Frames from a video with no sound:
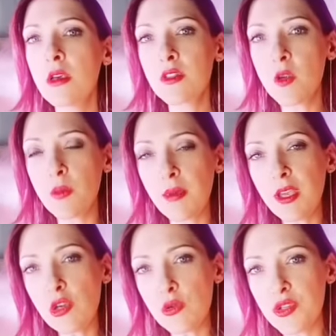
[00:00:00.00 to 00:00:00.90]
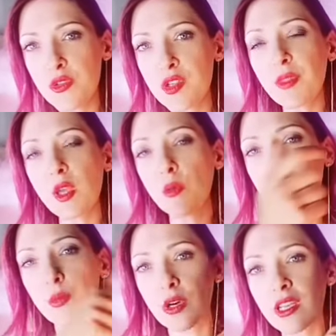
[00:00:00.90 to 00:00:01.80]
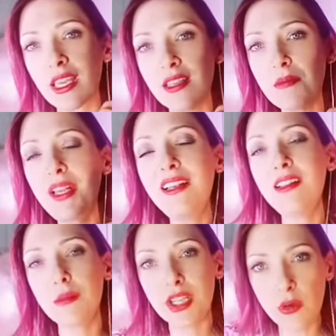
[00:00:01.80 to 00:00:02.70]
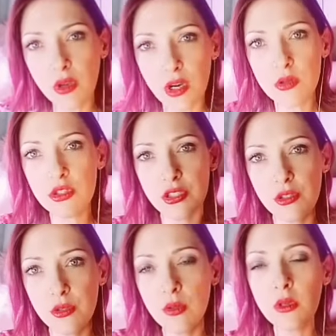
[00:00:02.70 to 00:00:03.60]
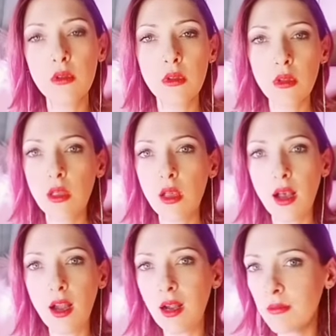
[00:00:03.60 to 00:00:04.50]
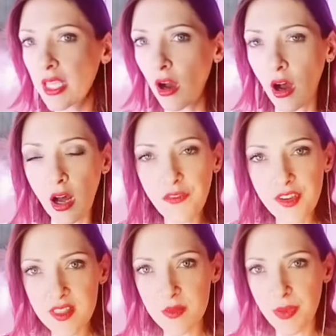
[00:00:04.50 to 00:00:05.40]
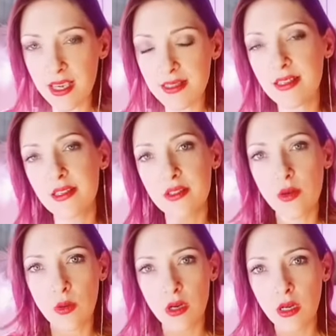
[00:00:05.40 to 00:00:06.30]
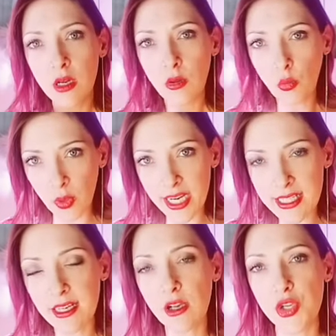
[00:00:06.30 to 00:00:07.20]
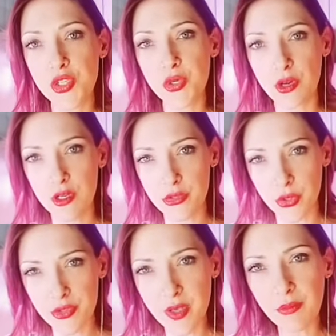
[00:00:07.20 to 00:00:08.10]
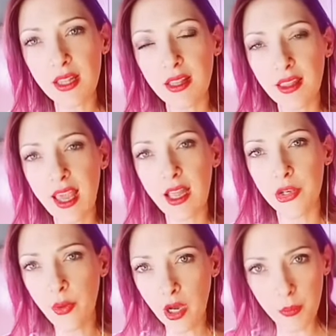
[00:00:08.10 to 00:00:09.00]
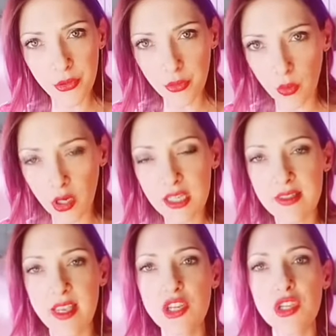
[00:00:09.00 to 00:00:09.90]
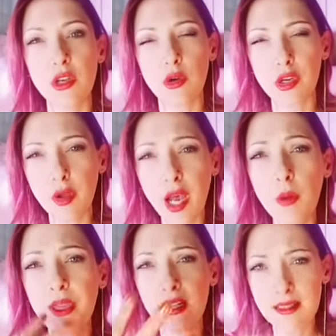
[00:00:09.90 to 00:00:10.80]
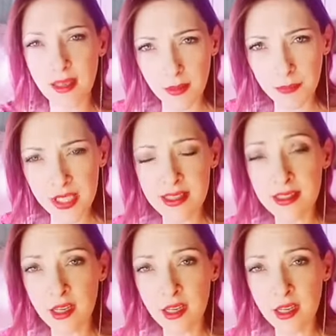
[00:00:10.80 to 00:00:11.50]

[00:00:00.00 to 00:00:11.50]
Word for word: So maybe you do something where you work independent, but you go to um, like office spaces or retail stores or something like that, and you help with organization or you help get a uh, business